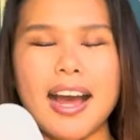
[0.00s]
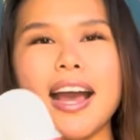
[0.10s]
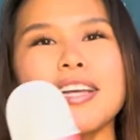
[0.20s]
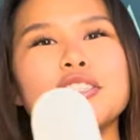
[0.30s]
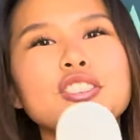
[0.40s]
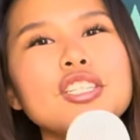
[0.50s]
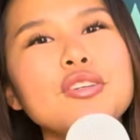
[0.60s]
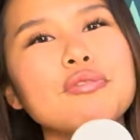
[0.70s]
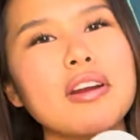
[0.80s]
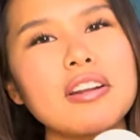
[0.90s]
I
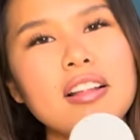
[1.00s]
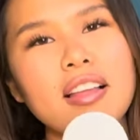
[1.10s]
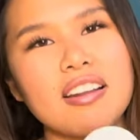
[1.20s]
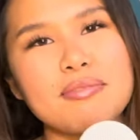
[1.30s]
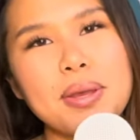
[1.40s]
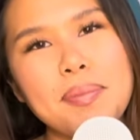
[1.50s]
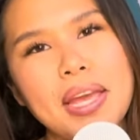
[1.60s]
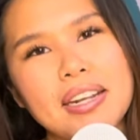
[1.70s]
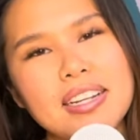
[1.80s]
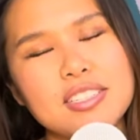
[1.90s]
usually run a lot of my
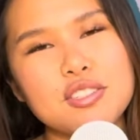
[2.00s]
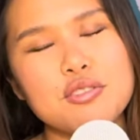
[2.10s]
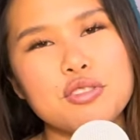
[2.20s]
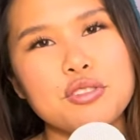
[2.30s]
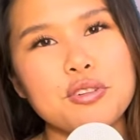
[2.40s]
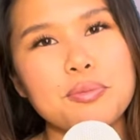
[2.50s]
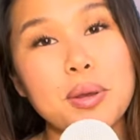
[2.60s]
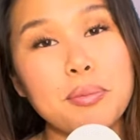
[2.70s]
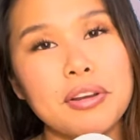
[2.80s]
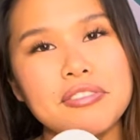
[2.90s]
paintings through
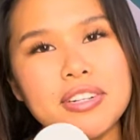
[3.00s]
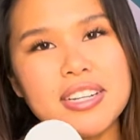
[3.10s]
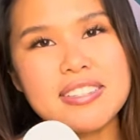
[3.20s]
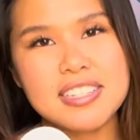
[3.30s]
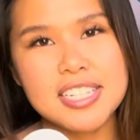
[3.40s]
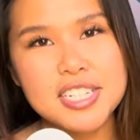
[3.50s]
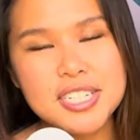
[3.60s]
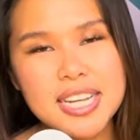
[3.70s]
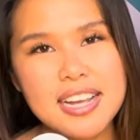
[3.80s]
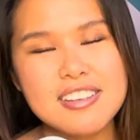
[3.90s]
my boyfriend and sister
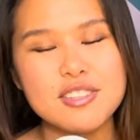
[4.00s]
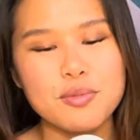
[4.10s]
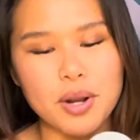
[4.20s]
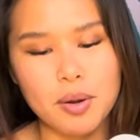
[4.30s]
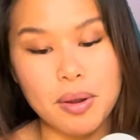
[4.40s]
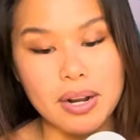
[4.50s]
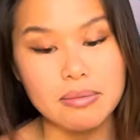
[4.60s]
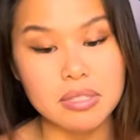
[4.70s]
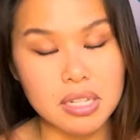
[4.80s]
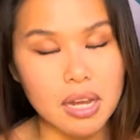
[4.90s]
test, where when
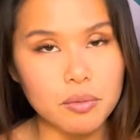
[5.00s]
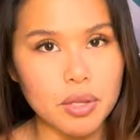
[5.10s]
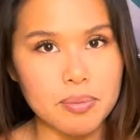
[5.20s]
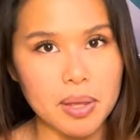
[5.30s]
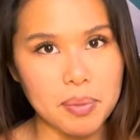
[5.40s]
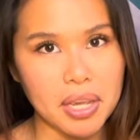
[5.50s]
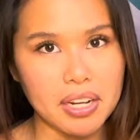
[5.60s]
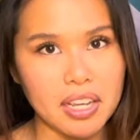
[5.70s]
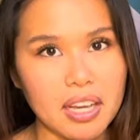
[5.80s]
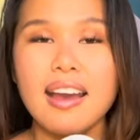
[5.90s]
I'm done with my
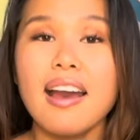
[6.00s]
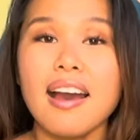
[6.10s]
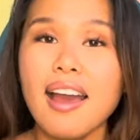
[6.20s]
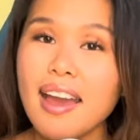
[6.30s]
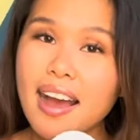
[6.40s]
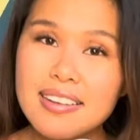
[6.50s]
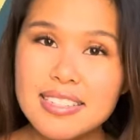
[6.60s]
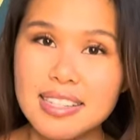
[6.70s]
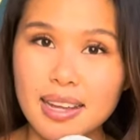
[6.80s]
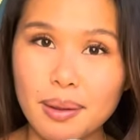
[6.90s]
painting, I
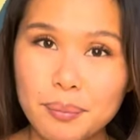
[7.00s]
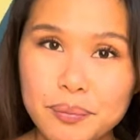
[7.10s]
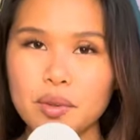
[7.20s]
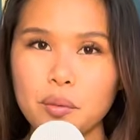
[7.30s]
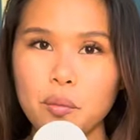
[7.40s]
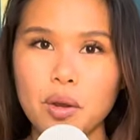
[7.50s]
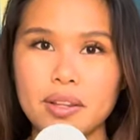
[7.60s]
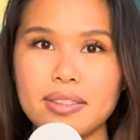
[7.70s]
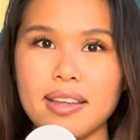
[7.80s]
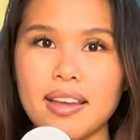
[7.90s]
ask them
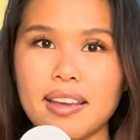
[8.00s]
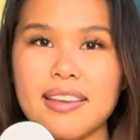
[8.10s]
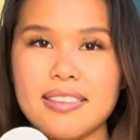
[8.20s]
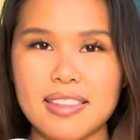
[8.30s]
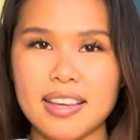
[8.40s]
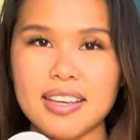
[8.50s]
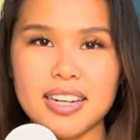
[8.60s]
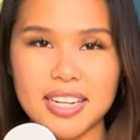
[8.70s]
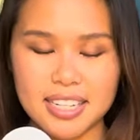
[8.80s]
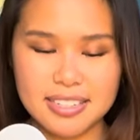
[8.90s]
what they think
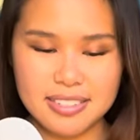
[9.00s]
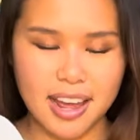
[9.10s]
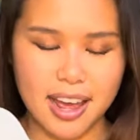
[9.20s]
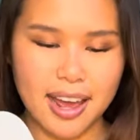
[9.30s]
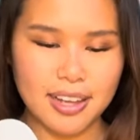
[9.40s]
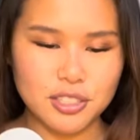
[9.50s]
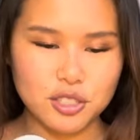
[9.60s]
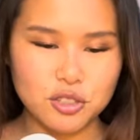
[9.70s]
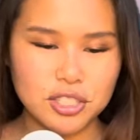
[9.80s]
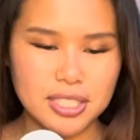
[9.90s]
it is, and
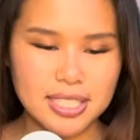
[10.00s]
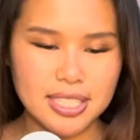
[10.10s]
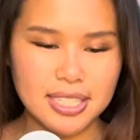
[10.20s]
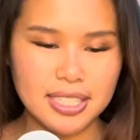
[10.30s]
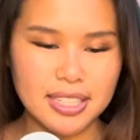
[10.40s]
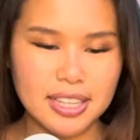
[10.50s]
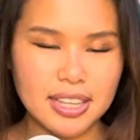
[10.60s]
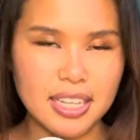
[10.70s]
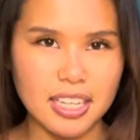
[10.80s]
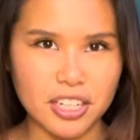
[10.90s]
usually
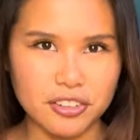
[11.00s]
they get it